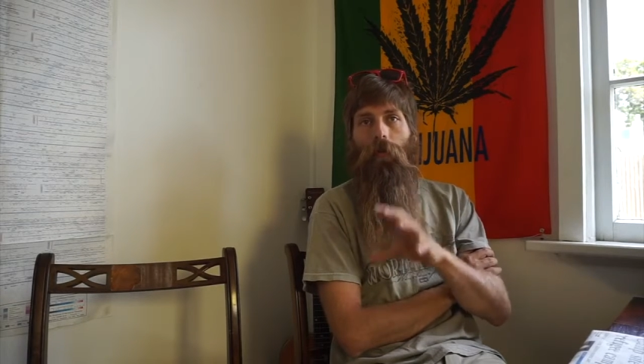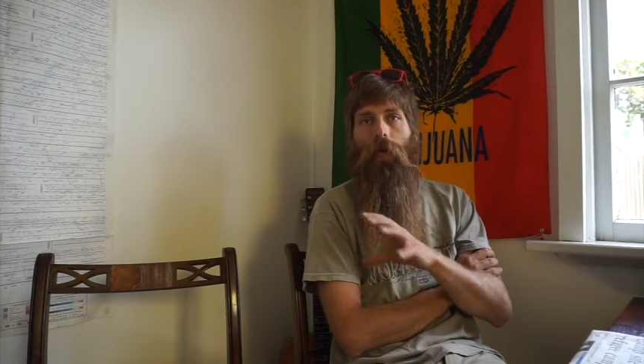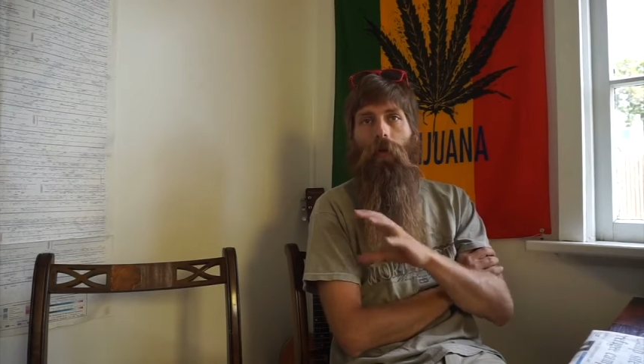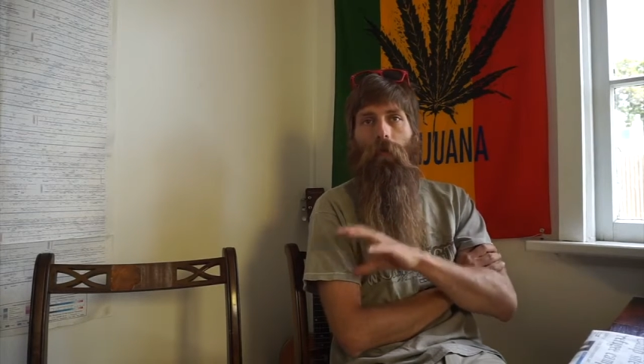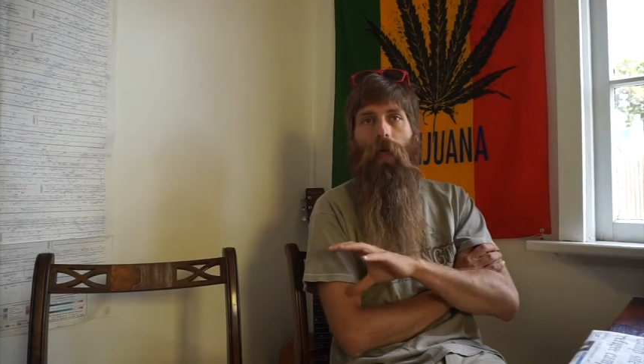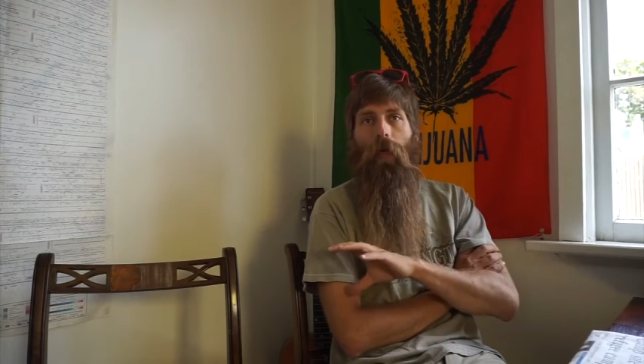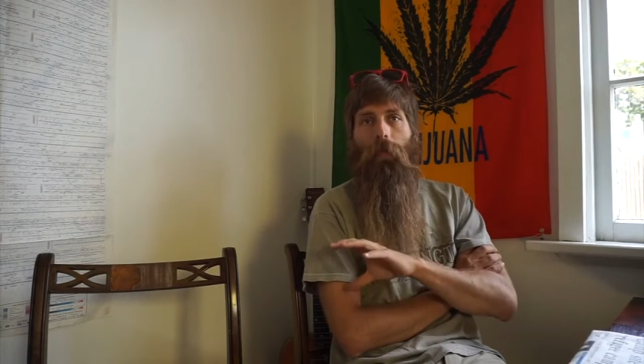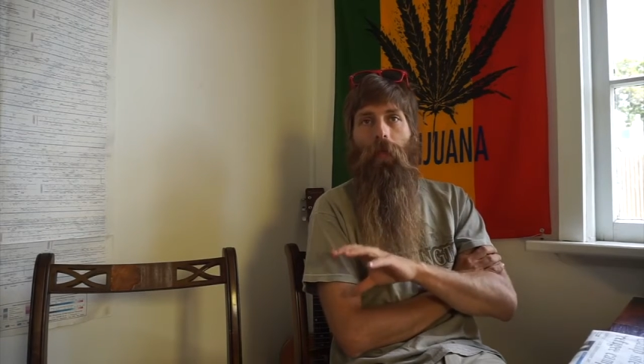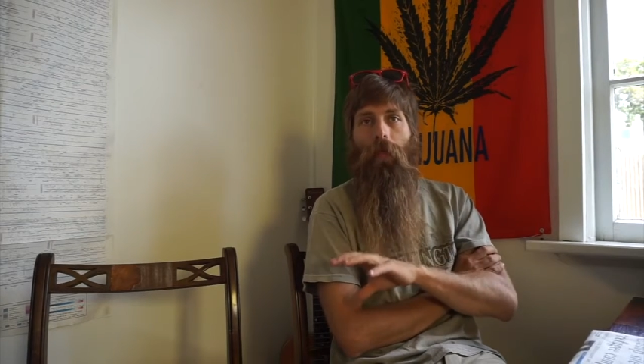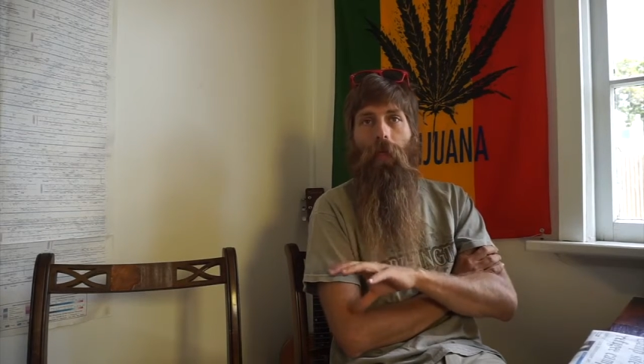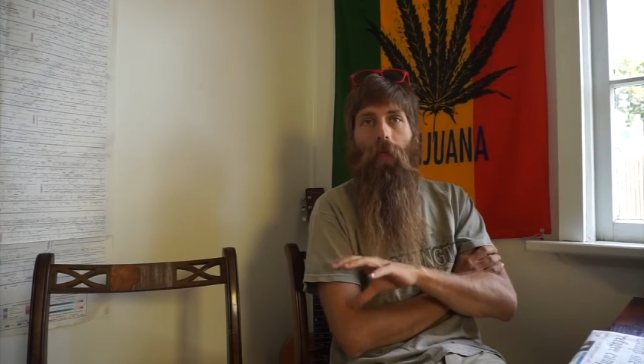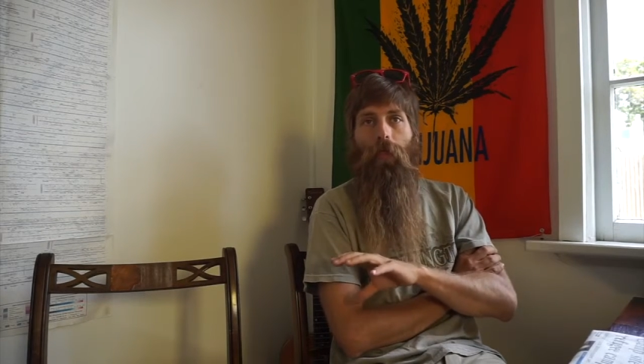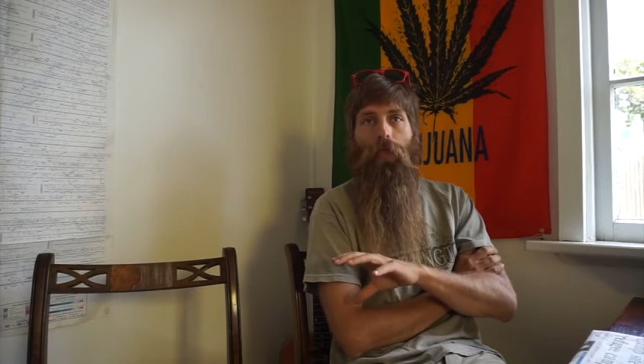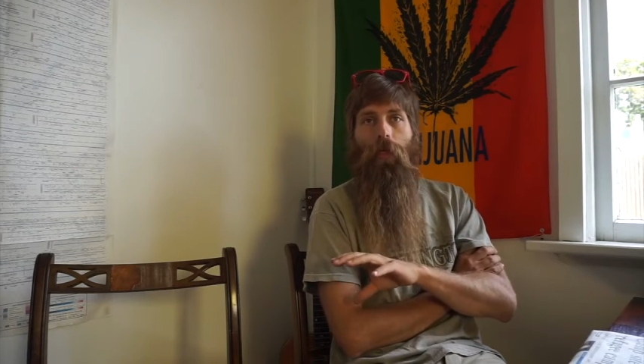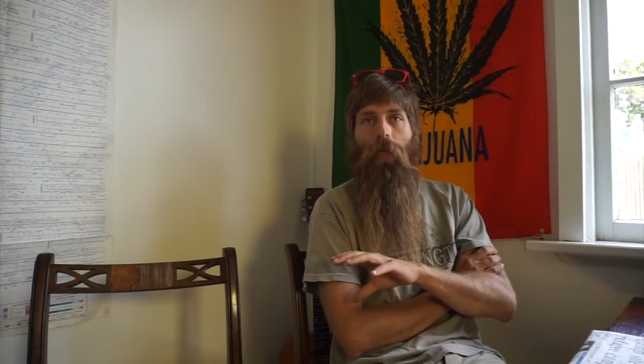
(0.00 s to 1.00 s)
per
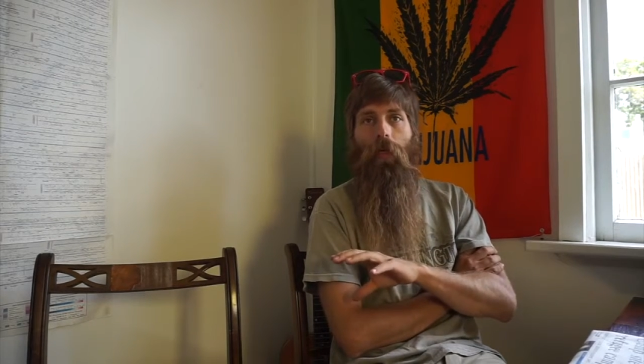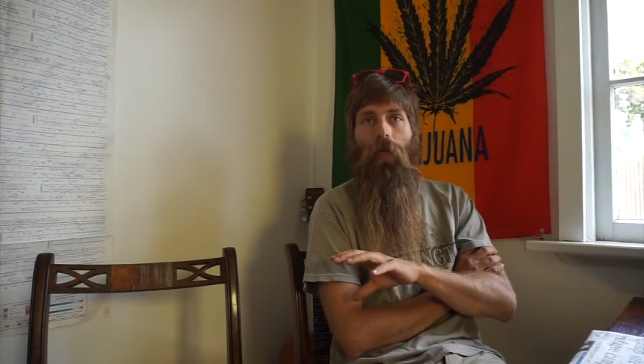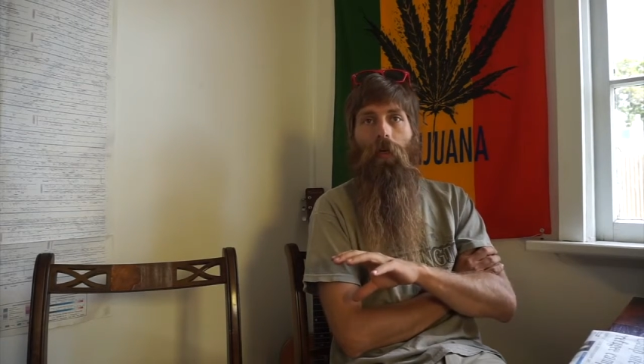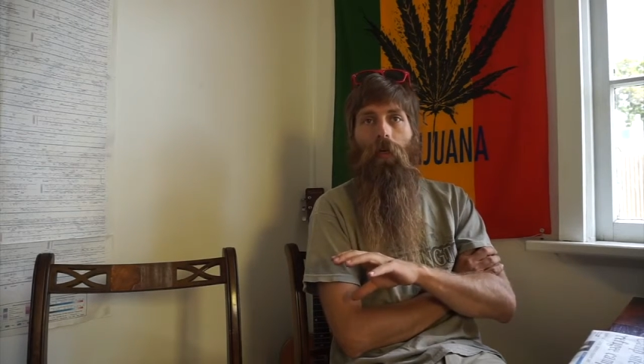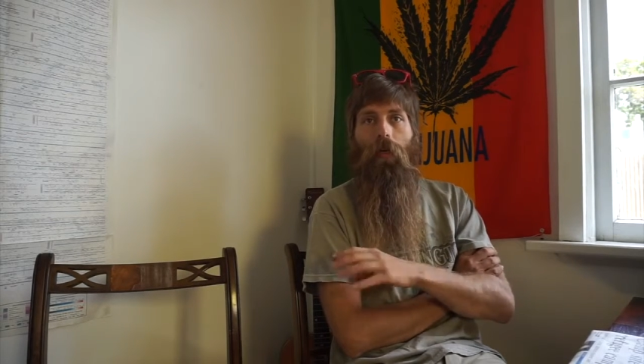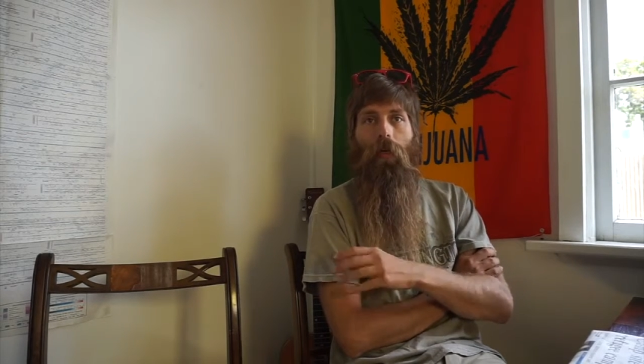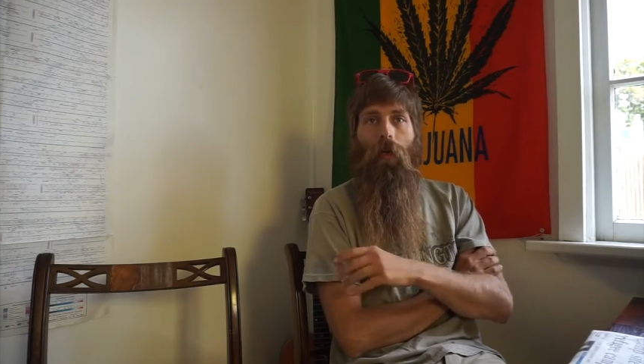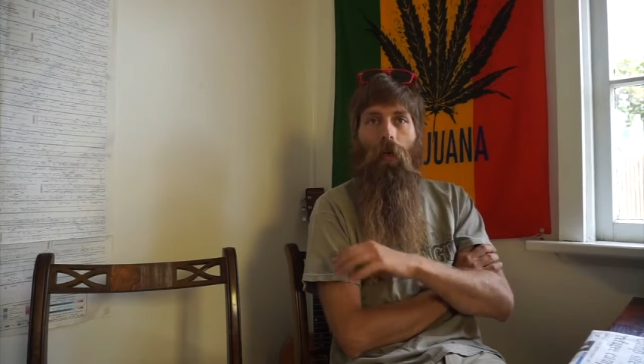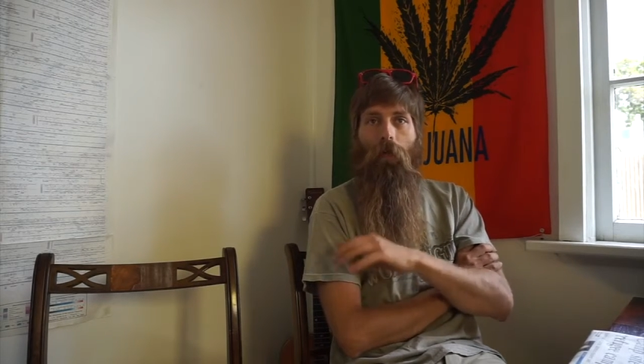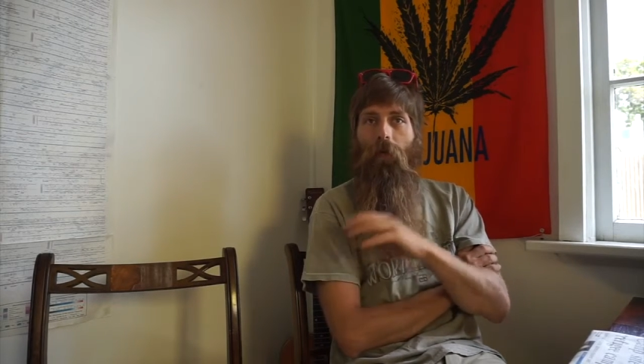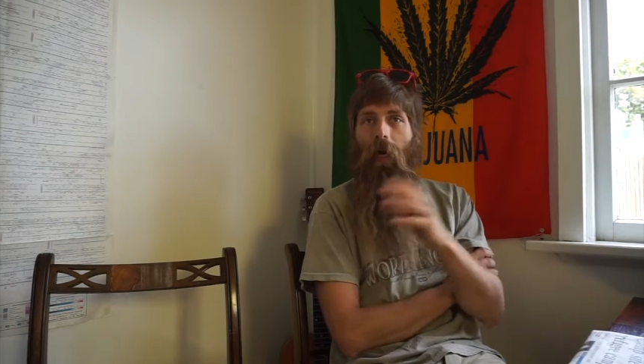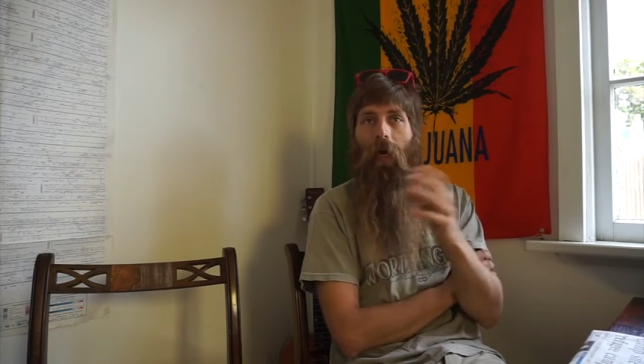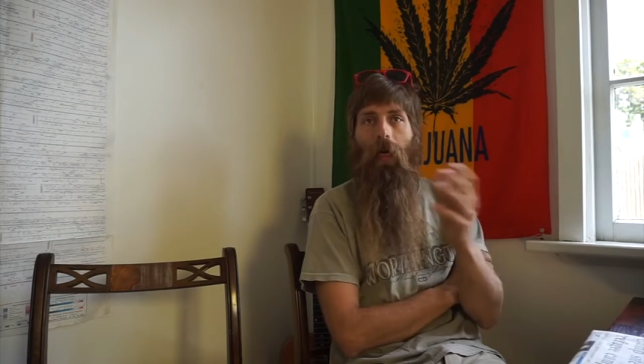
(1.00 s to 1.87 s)
population of